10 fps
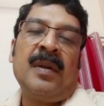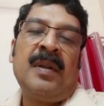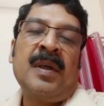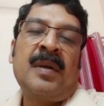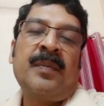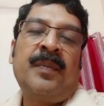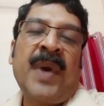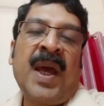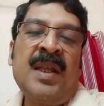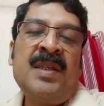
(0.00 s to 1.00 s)
The
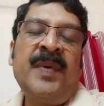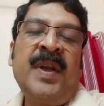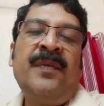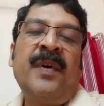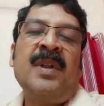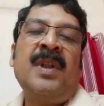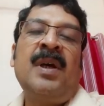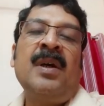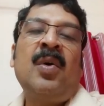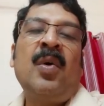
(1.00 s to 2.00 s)
management for
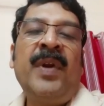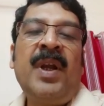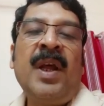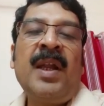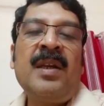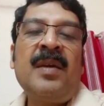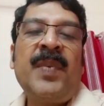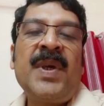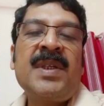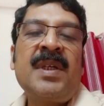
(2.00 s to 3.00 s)
the COVID-19
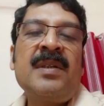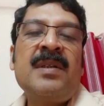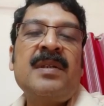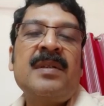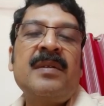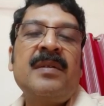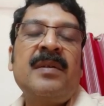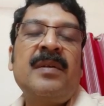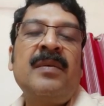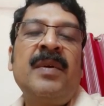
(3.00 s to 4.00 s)
patients
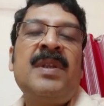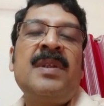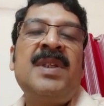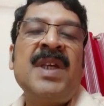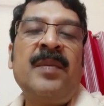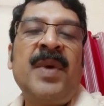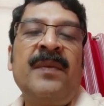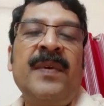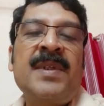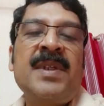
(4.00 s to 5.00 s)
with GI
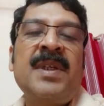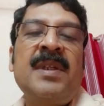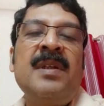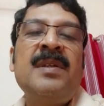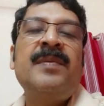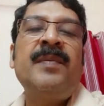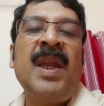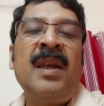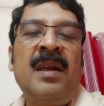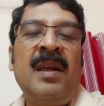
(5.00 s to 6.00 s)
manifestation is
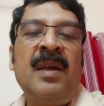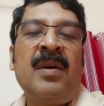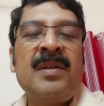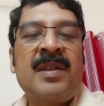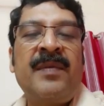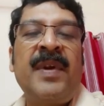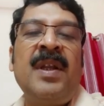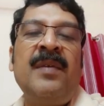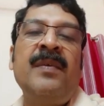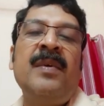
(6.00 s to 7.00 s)
mainly
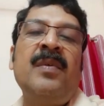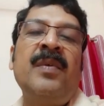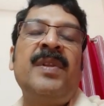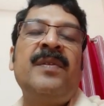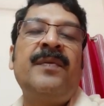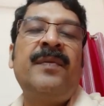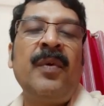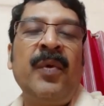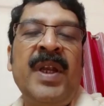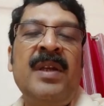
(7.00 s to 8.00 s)
conservative, with
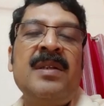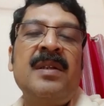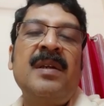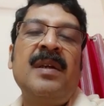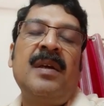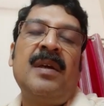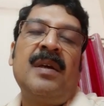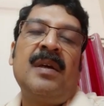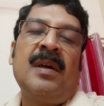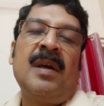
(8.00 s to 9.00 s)
fluid
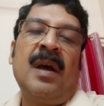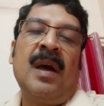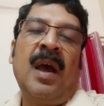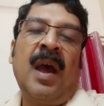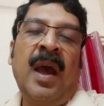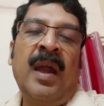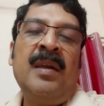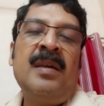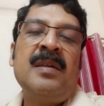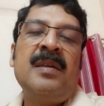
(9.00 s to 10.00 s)

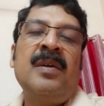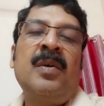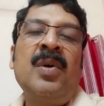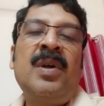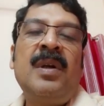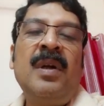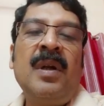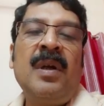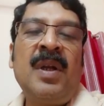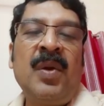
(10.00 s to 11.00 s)
and good
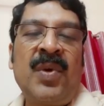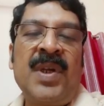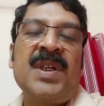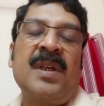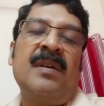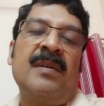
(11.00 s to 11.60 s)
nutrition.